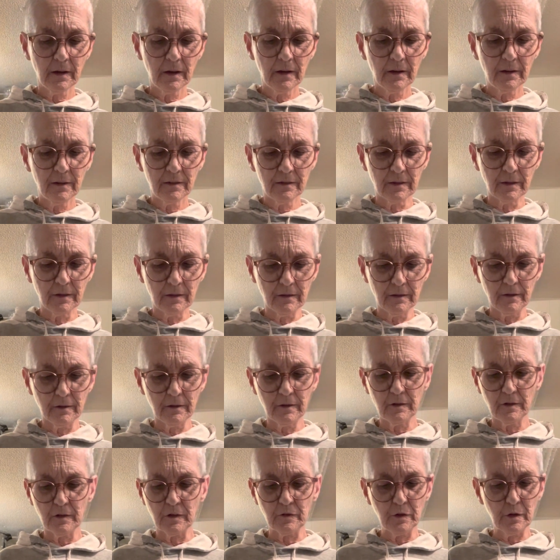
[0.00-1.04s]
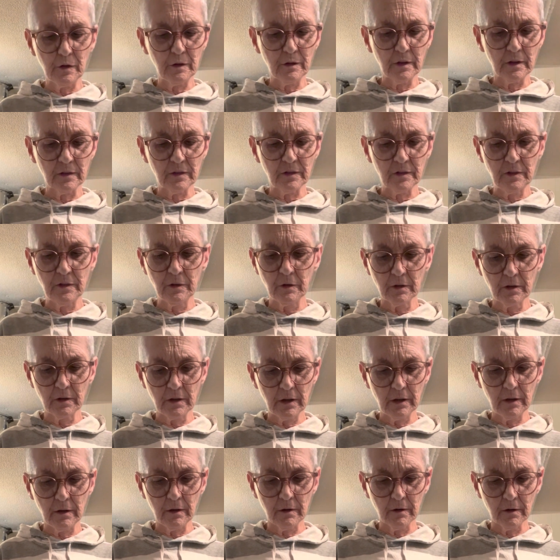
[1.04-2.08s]
So those of you that still
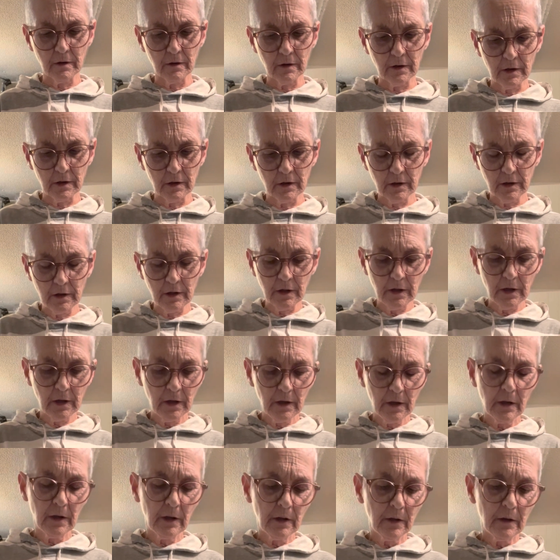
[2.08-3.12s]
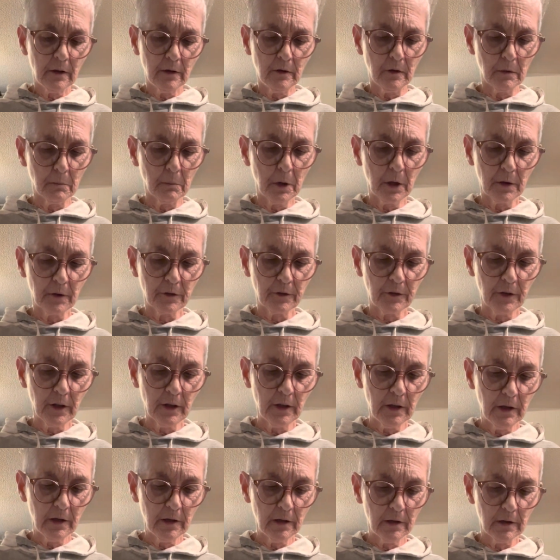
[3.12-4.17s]
get your
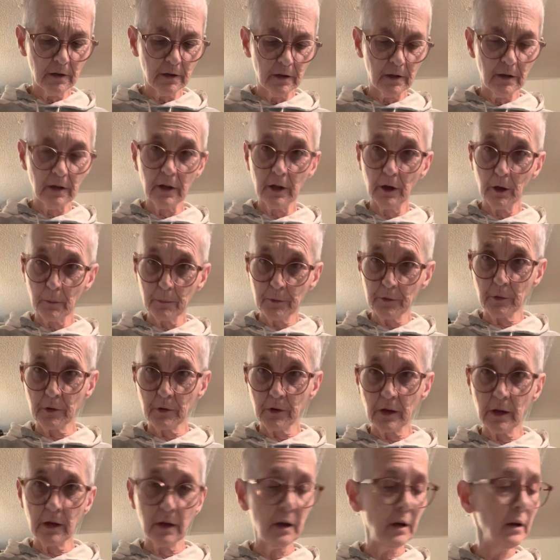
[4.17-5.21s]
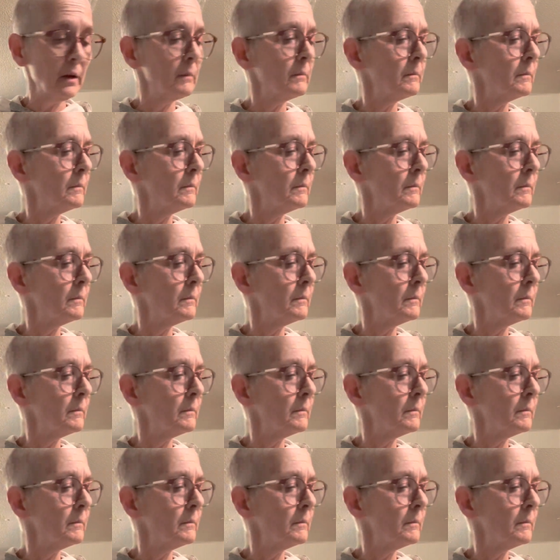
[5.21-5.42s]
monthly, it helps with that.